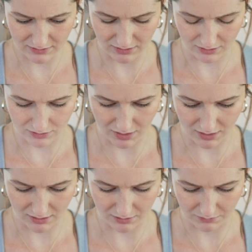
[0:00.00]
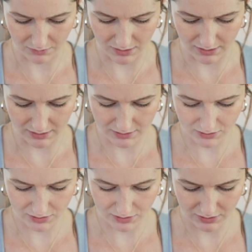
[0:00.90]
in a darker
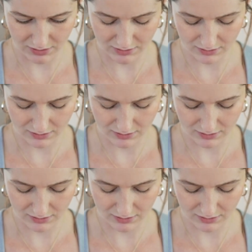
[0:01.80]
wash.